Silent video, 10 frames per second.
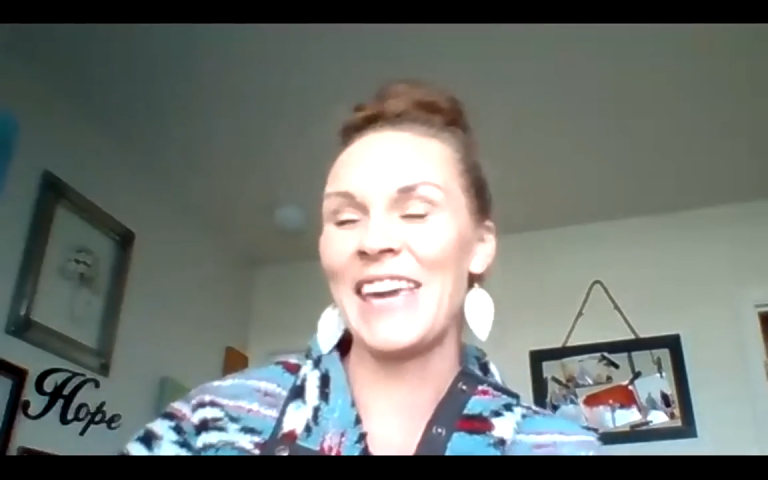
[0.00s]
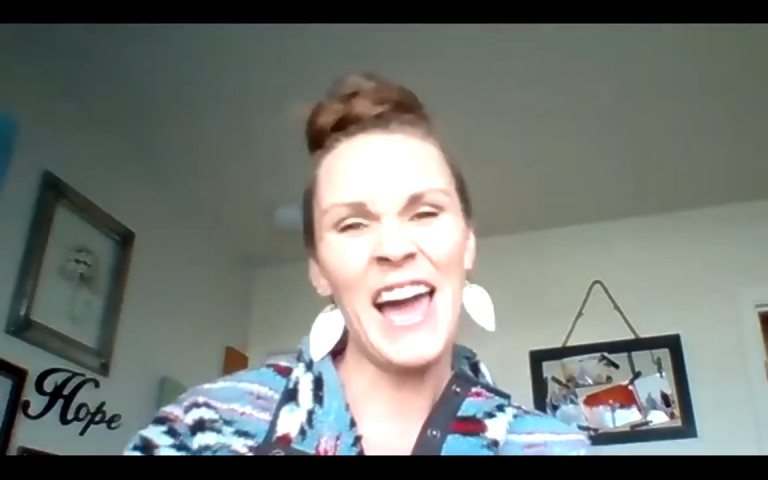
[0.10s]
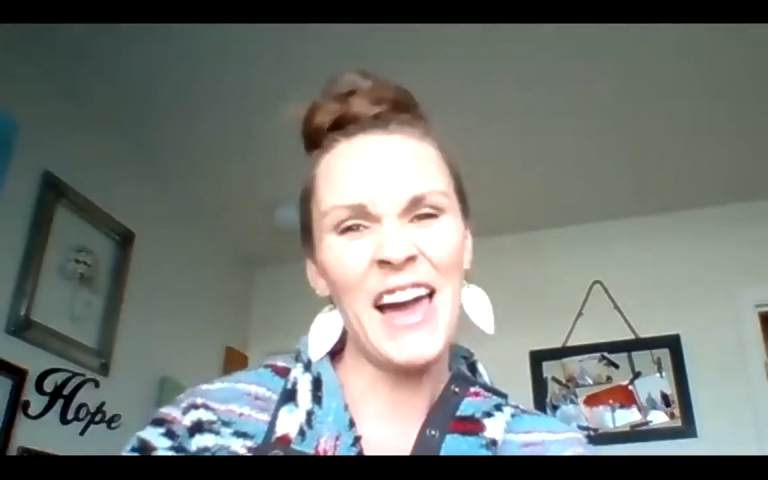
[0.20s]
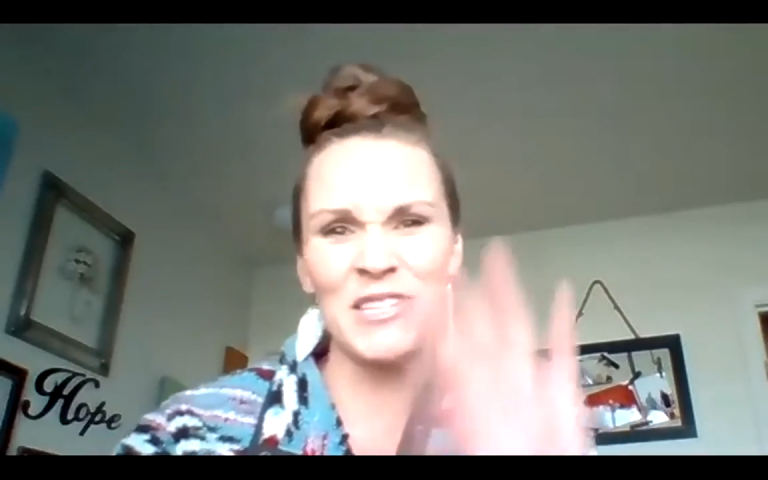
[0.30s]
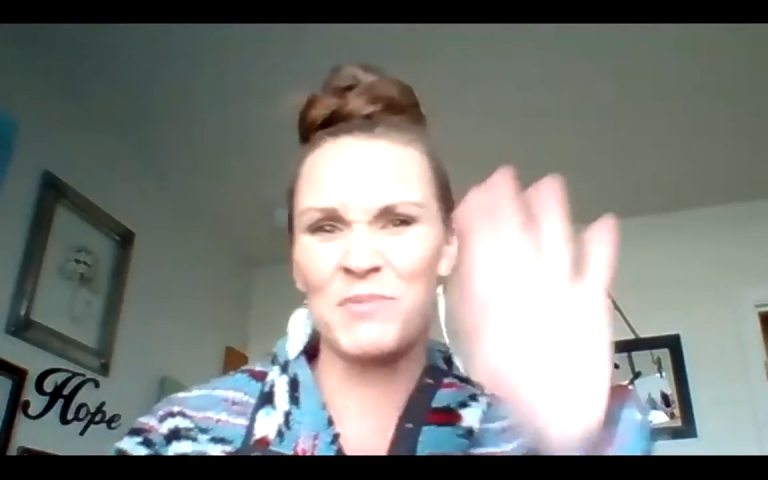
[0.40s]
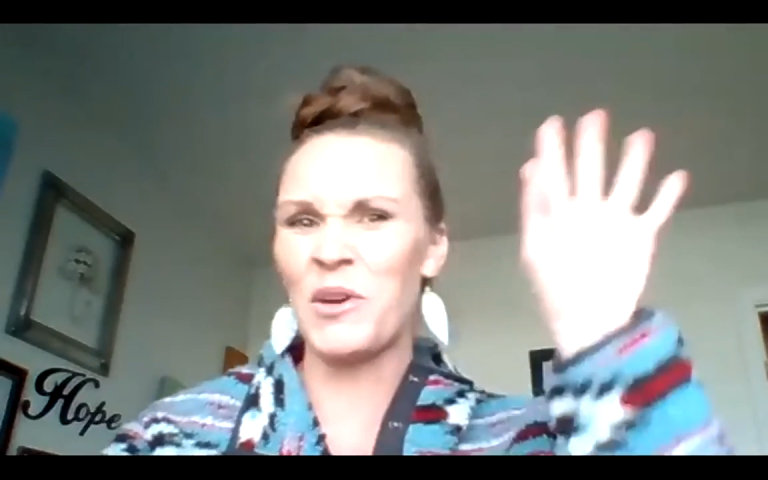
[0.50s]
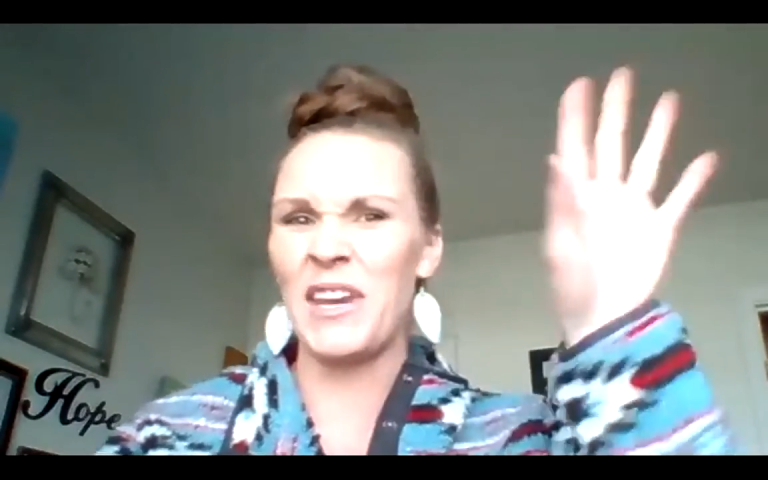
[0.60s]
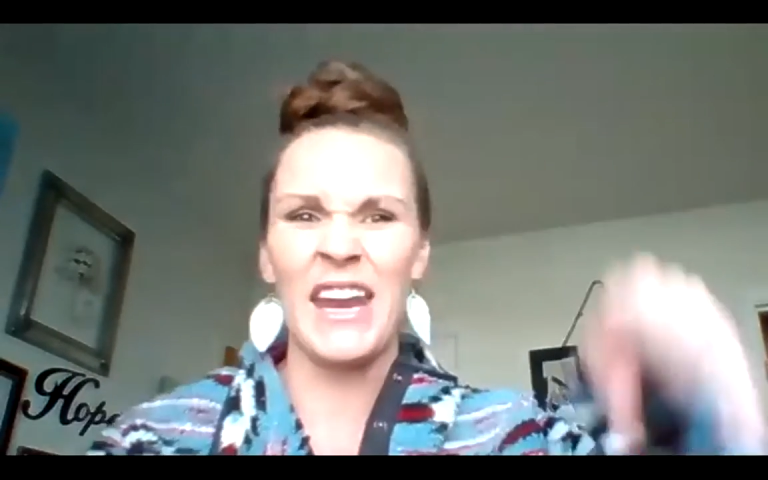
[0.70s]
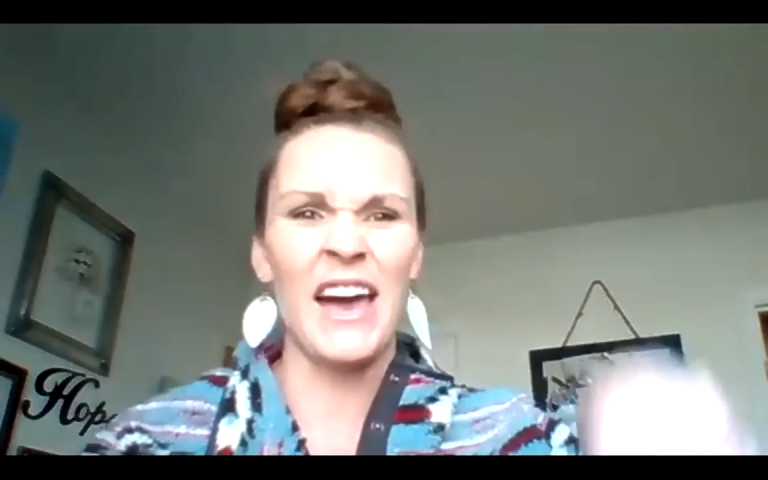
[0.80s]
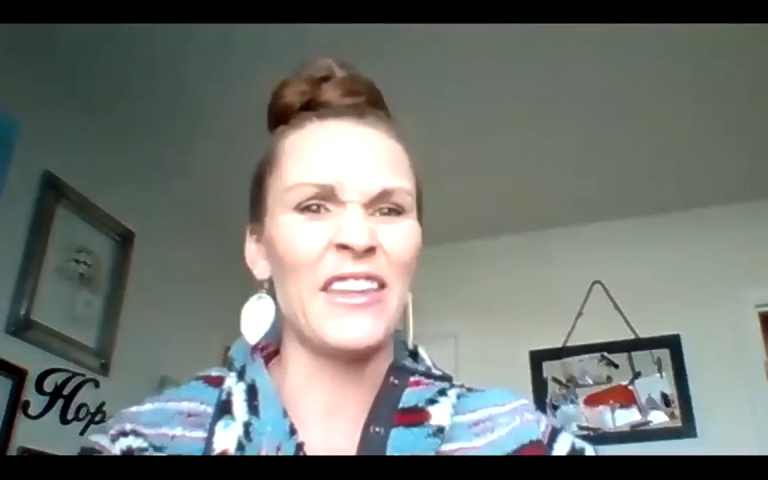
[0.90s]
yeah, I'm just putting
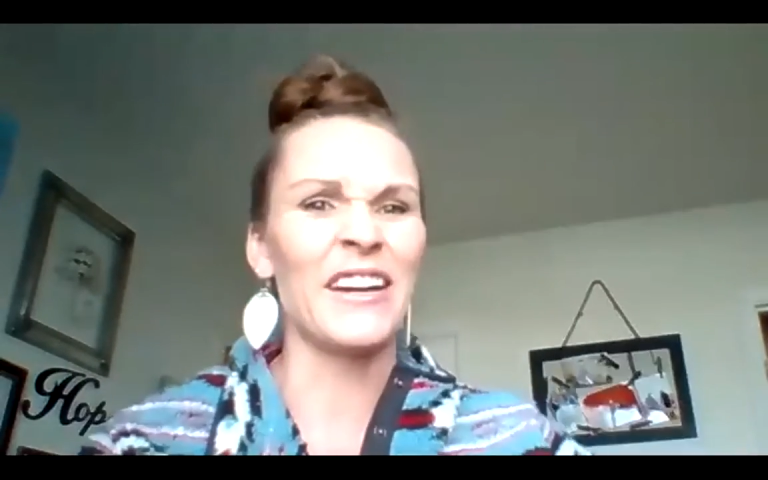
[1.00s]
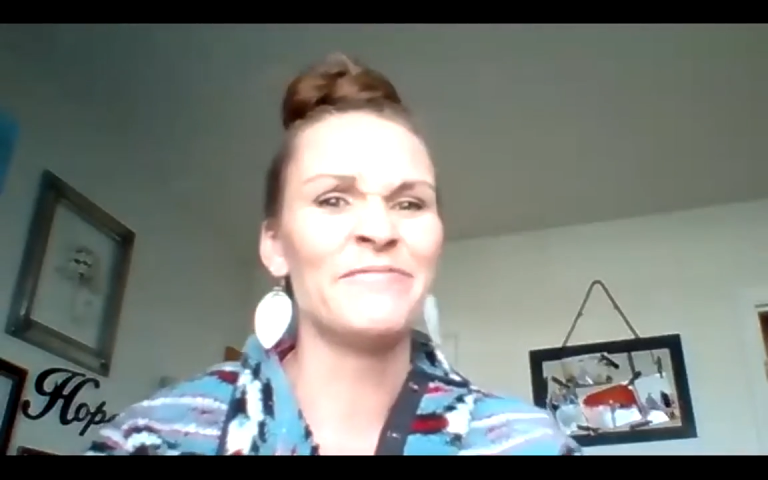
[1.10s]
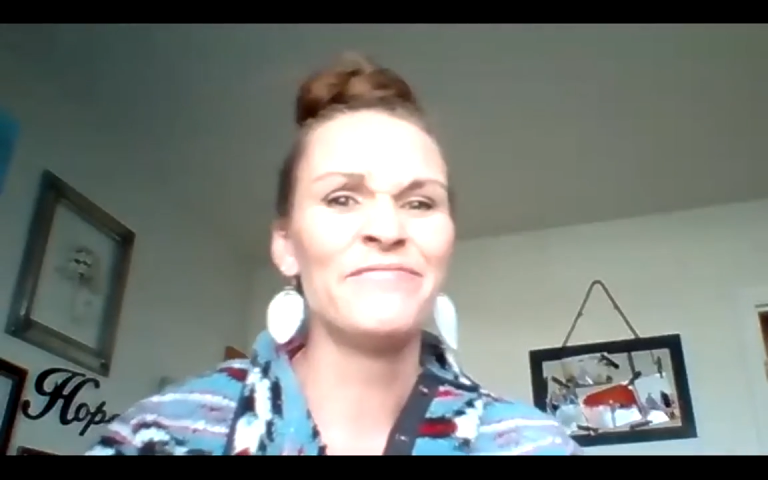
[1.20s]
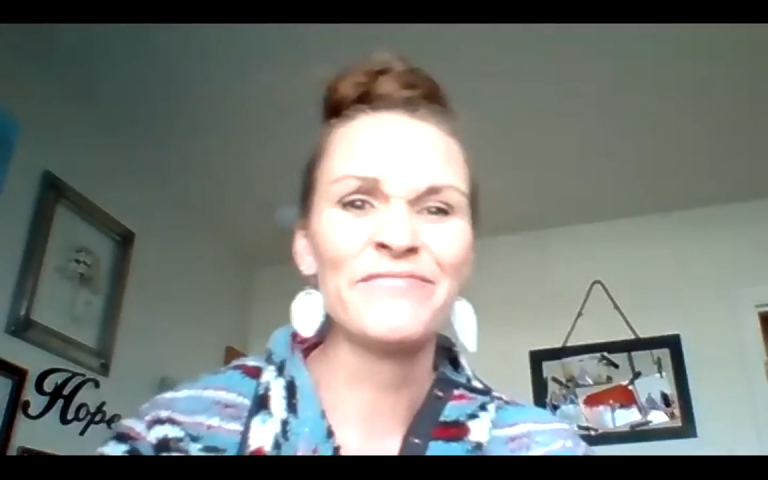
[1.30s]
it out there.